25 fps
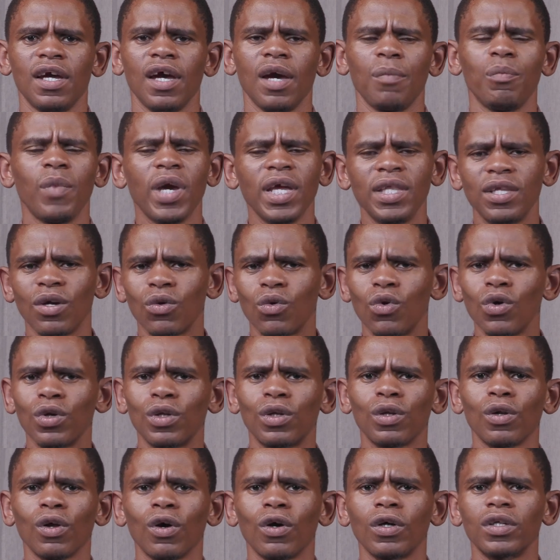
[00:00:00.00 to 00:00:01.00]
May the good
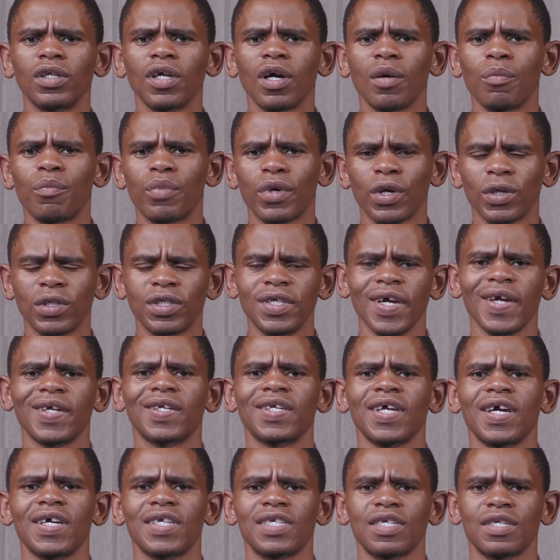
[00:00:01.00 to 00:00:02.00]
Lord
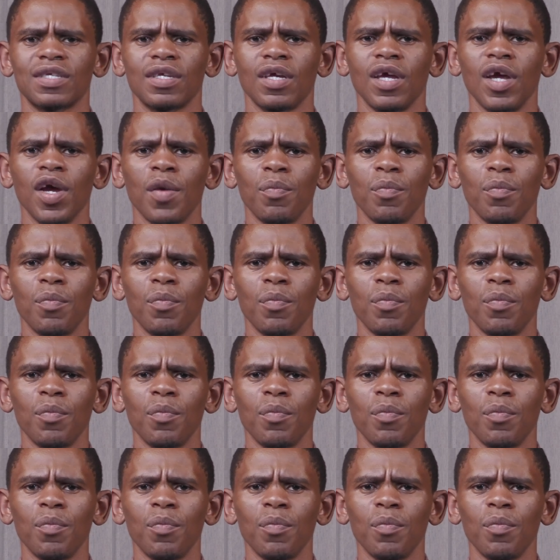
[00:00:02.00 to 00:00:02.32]
protect us.